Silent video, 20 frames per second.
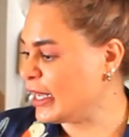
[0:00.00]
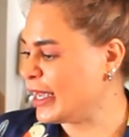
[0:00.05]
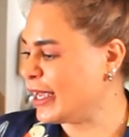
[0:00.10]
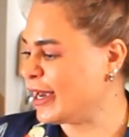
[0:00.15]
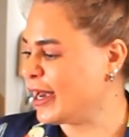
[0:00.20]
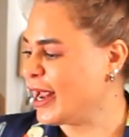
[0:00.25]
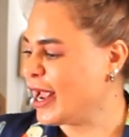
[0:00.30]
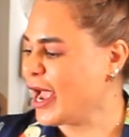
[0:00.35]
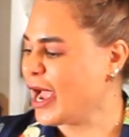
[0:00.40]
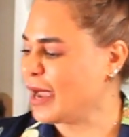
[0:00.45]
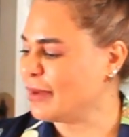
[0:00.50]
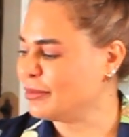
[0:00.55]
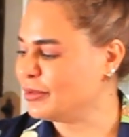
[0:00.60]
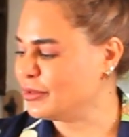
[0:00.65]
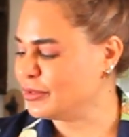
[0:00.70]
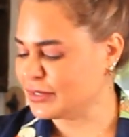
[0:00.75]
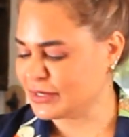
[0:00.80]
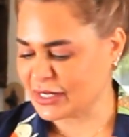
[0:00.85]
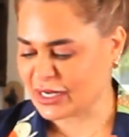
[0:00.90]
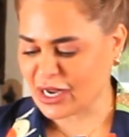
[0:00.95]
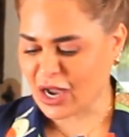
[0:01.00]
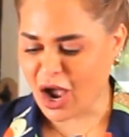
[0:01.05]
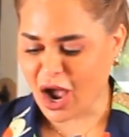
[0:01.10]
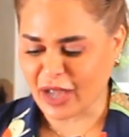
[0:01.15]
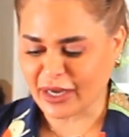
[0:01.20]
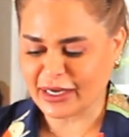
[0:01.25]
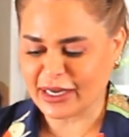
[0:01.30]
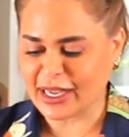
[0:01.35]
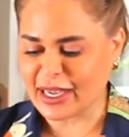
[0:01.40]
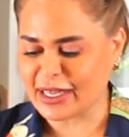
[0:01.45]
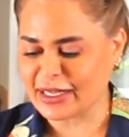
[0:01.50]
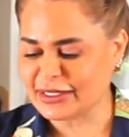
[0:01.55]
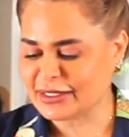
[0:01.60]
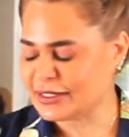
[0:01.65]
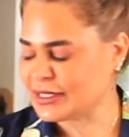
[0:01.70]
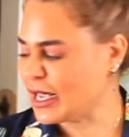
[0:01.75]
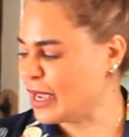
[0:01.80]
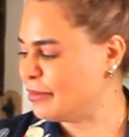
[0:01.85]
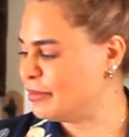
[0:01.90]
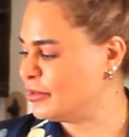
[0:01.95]
here I'm using onions,
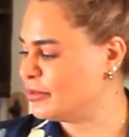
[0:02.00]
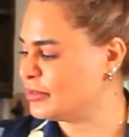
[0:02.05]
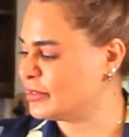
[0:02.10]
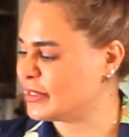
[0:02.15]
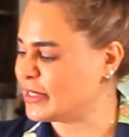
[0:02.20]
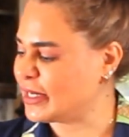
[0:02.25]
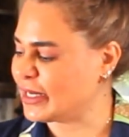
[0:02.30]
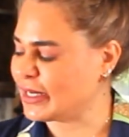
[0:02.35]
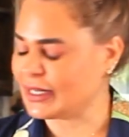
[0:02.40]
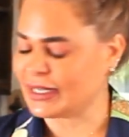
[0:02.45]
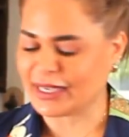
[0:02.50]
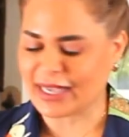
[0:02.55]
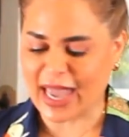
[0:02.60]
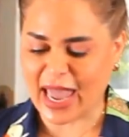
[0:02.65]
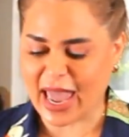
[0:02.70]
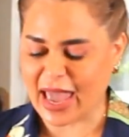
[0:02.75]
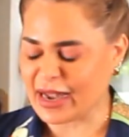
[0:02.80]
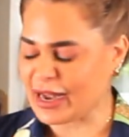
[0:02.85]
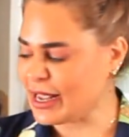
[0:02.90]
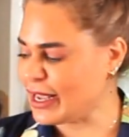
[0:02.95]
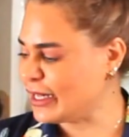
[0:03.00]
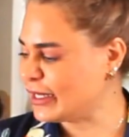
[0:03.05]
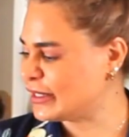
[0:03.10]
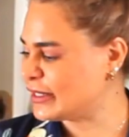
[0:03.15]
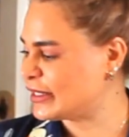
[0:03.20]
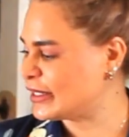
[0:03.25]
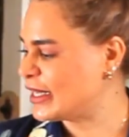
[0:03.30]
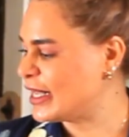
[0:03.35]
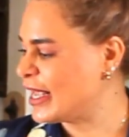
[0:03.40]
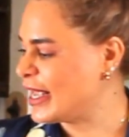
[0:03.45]
I'm using carrots,